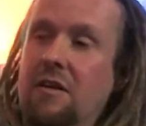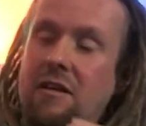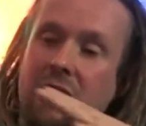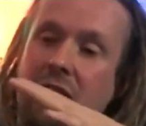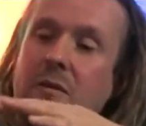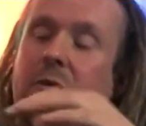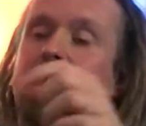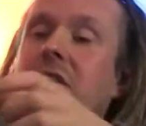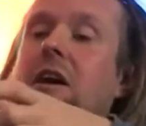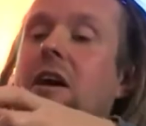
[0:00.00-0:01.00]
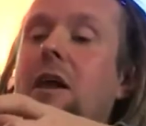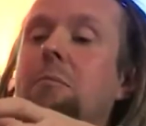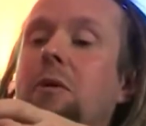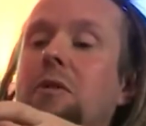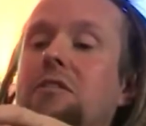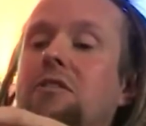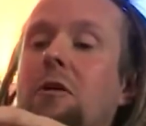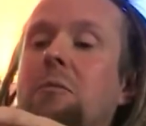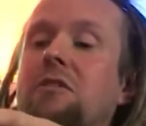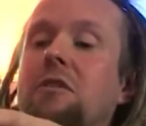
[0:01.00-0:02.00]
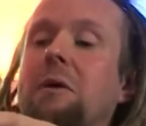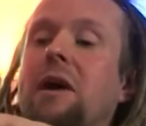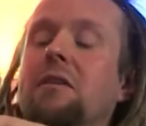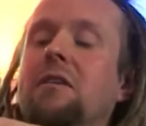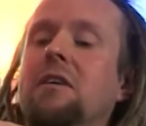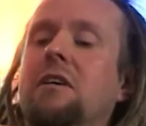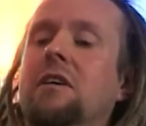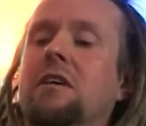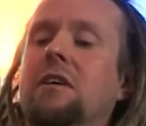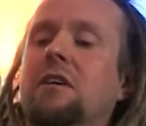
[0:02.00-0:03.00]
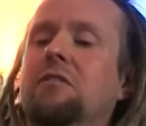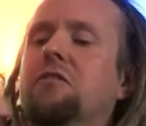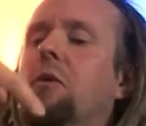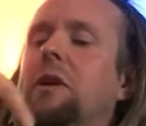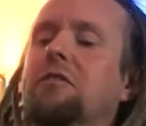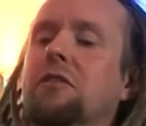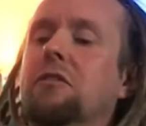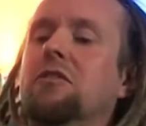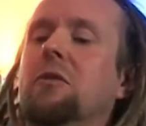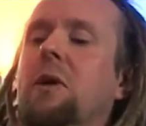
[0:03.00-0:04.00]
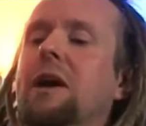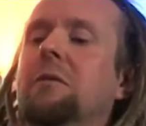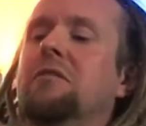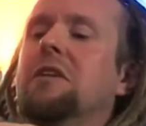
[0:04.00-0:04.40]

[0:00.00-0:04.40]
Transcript: like a, with a, a lump on the top that's about 40 foot square